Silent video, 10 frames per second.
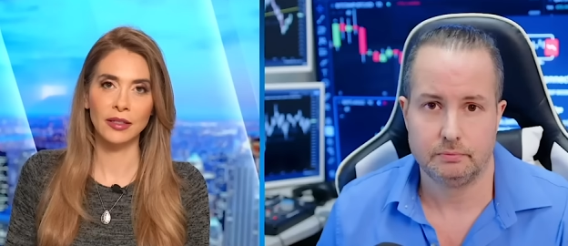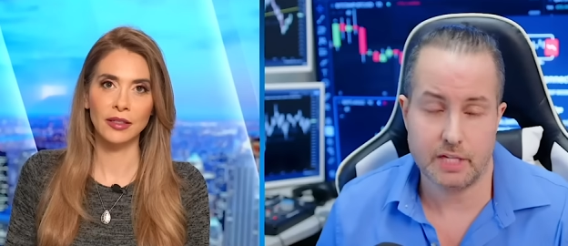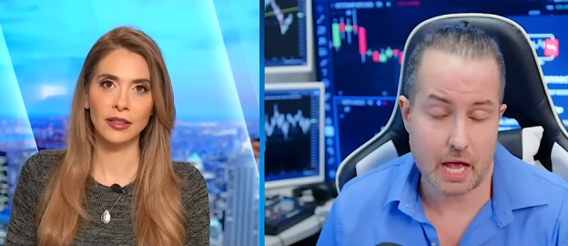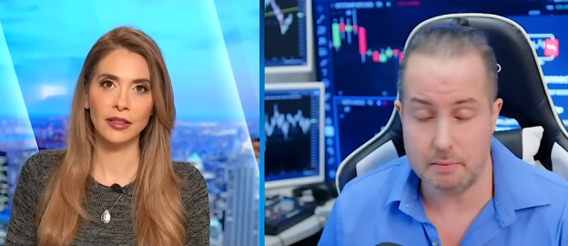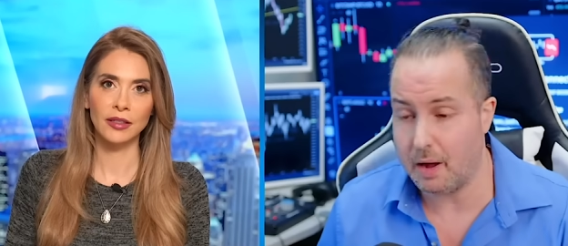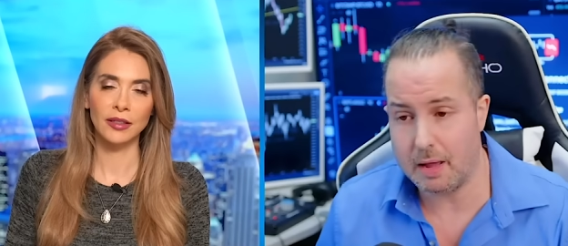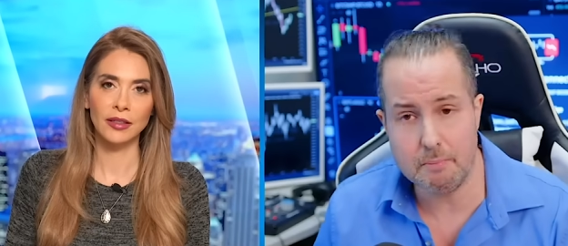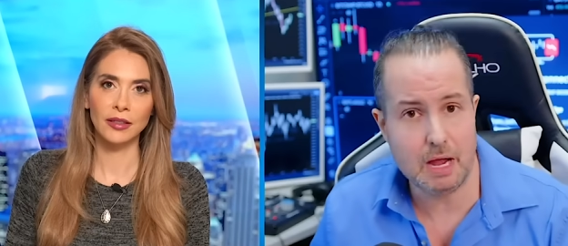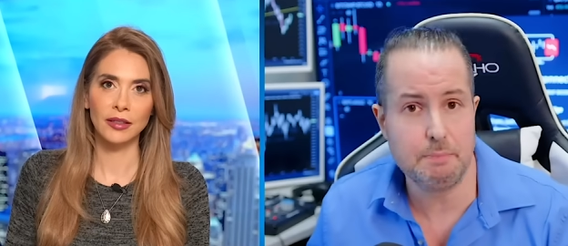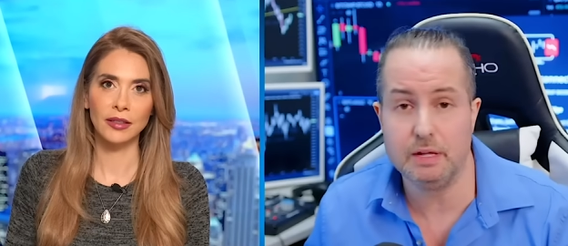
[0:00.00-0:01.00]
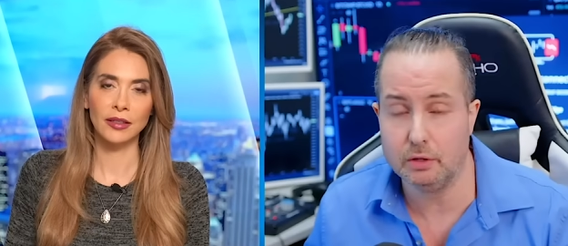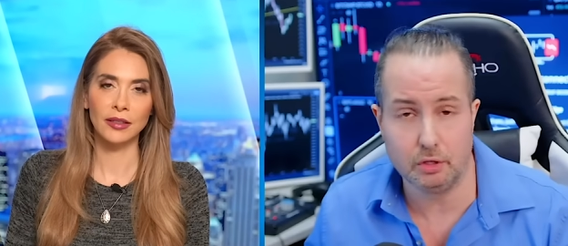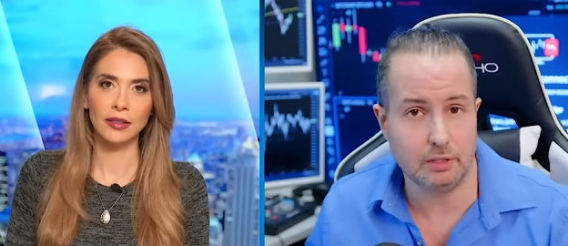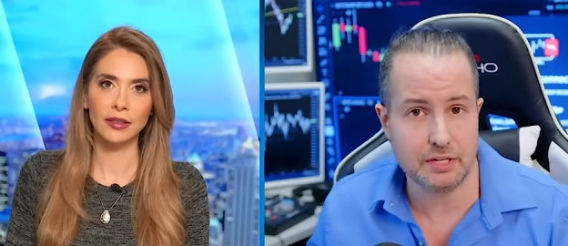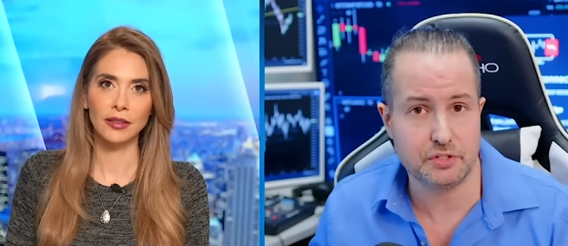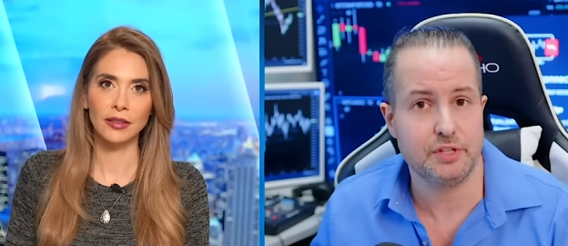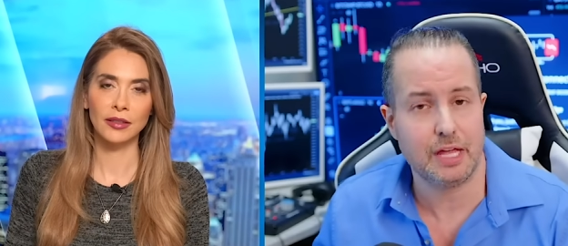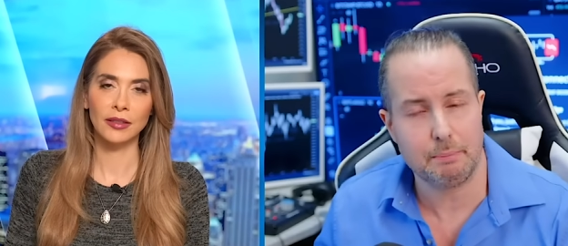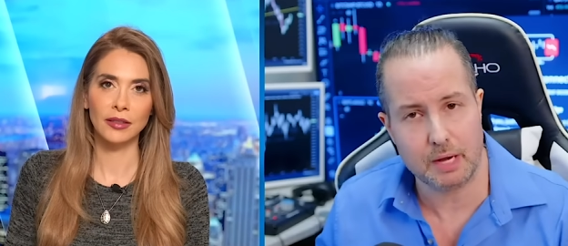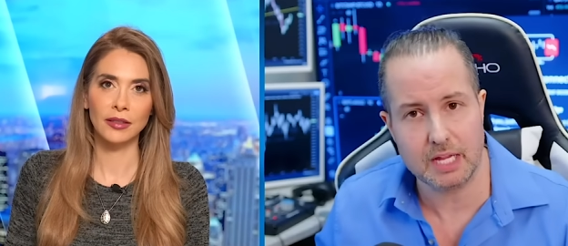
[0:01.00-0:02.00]
Speaker 1: Yeah, it might be a little less than
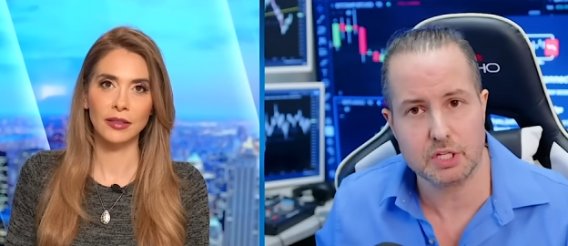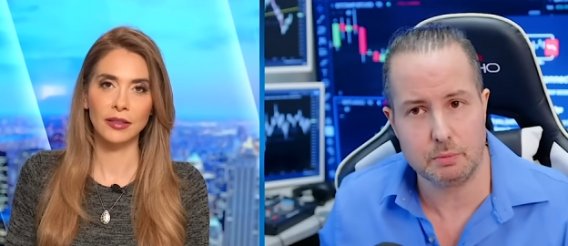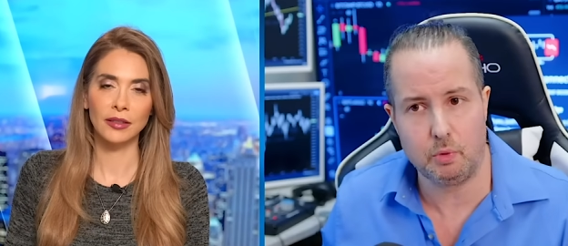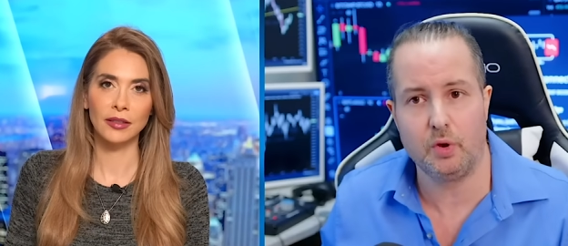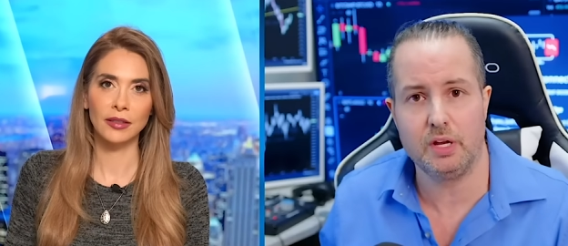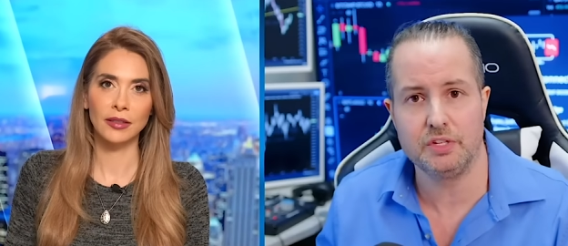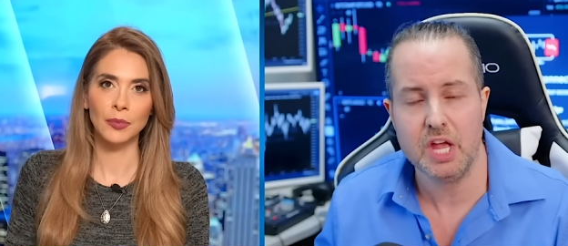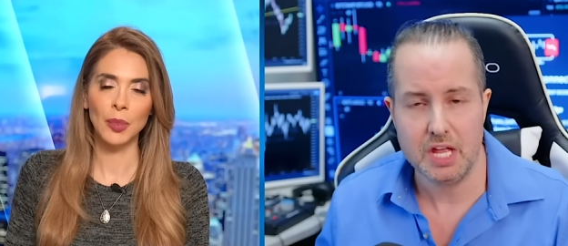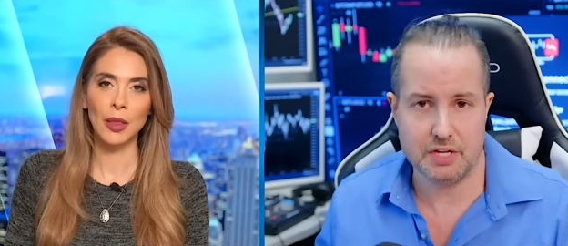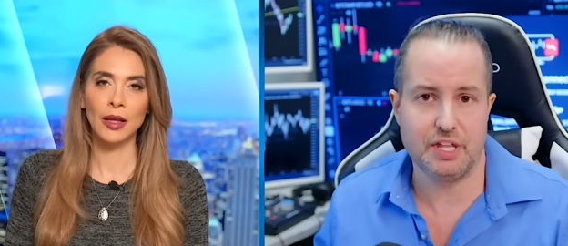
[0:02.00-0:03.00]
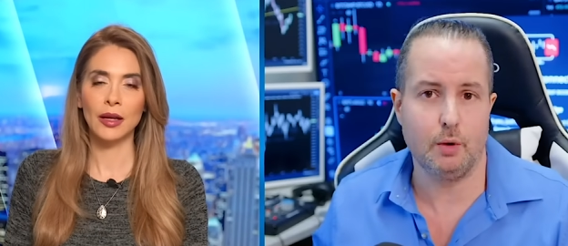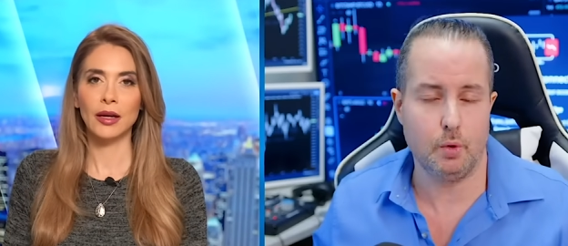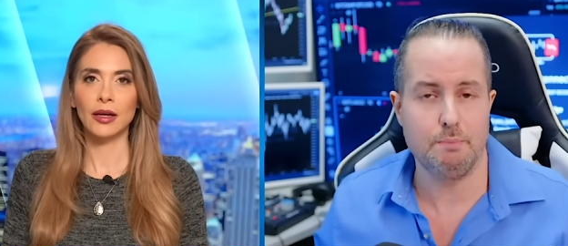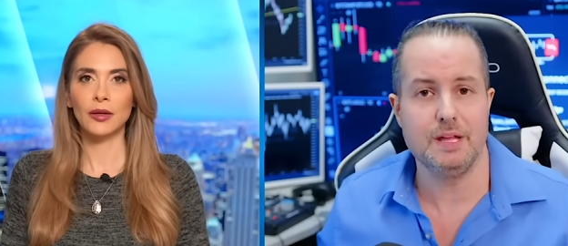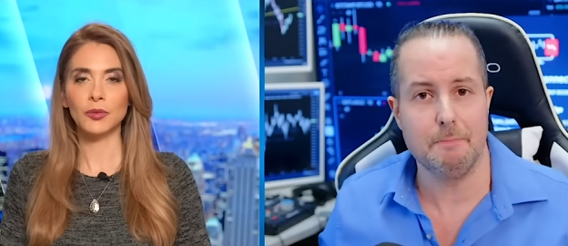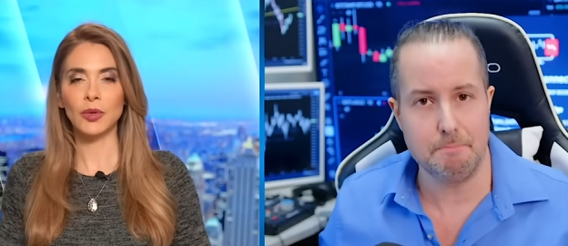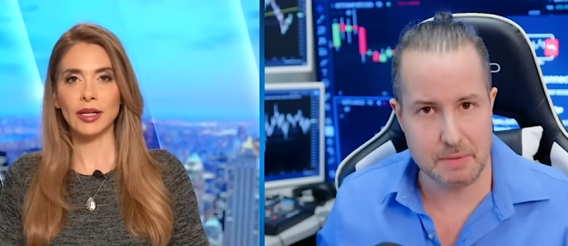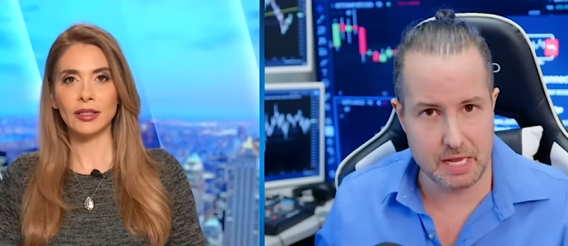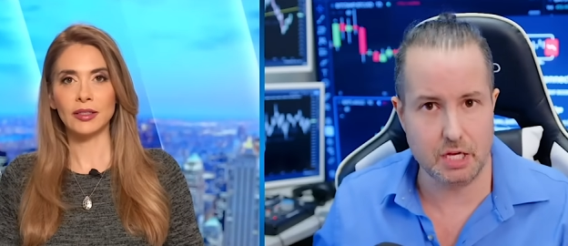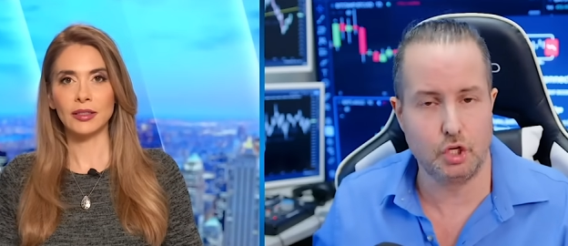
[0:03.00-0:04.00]
that, but I guess the point is that it would be a
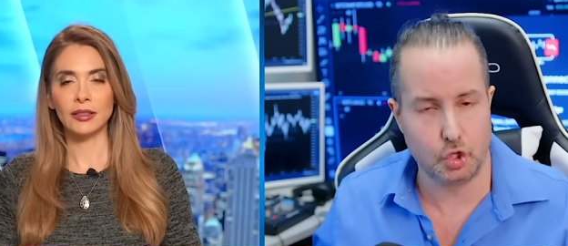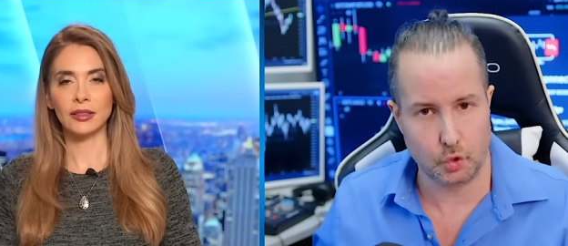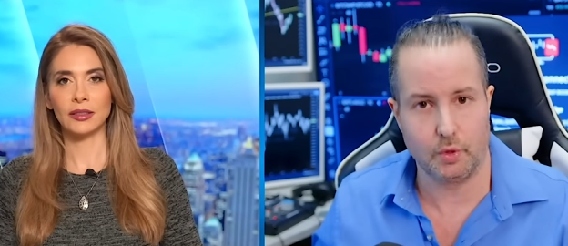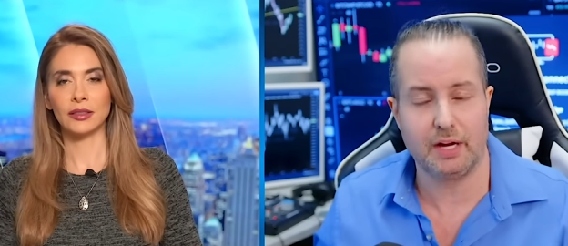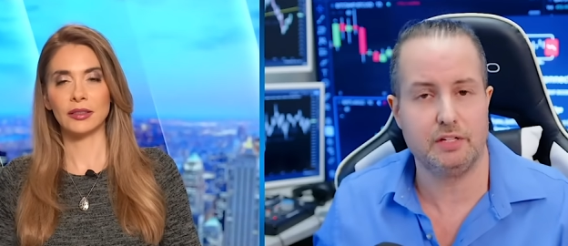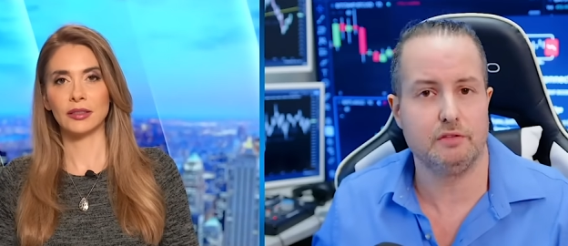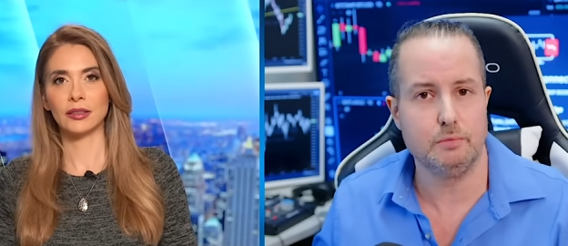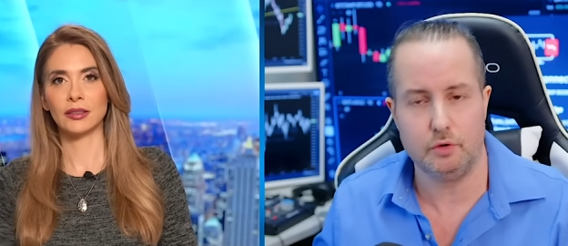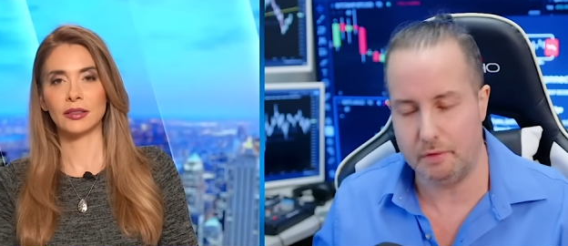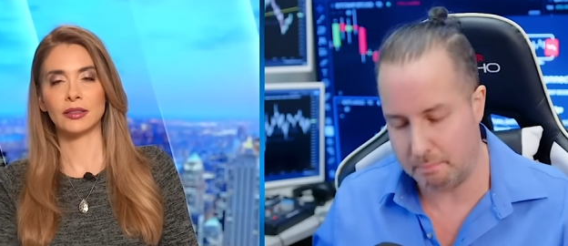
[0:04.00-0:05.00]
big corrective move,